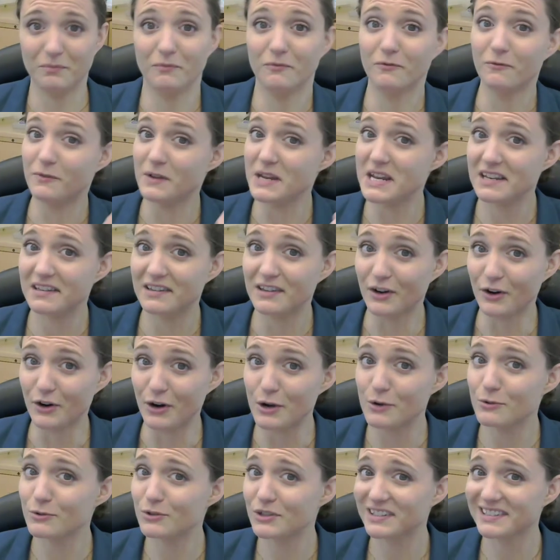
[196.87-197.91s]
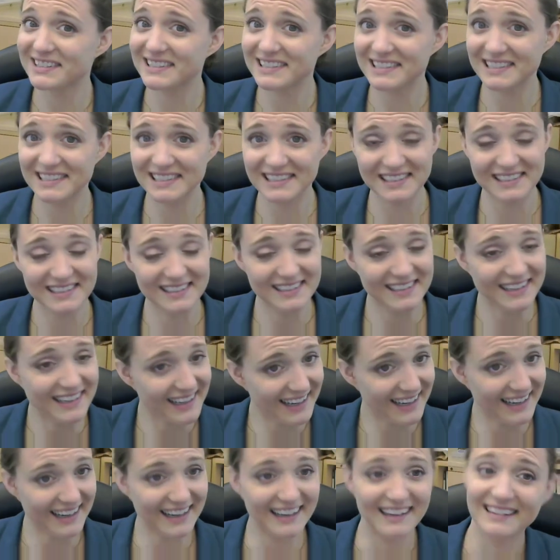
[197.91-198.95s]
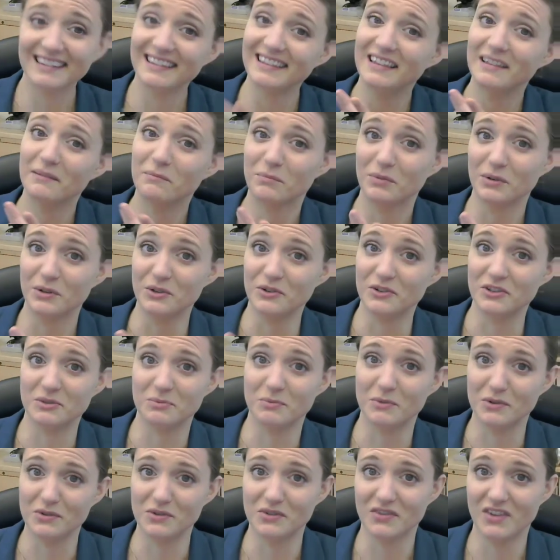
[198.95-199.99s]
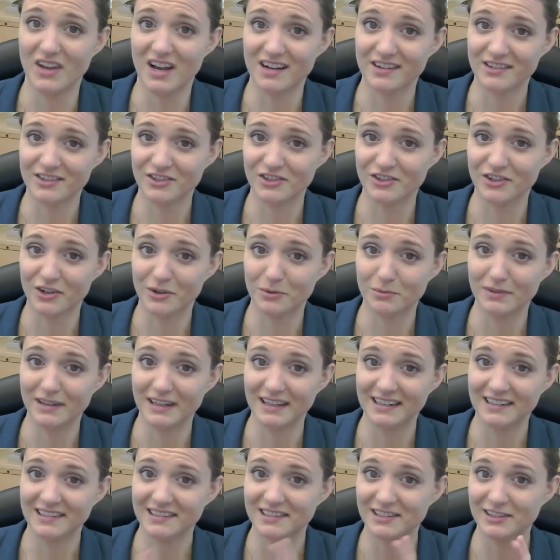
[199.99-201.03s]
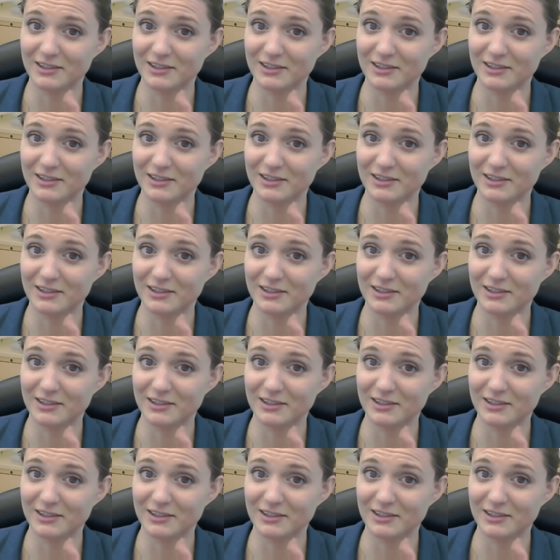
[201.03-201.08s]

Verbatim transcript: feed their oceans and produce most of the oxygen on our planet.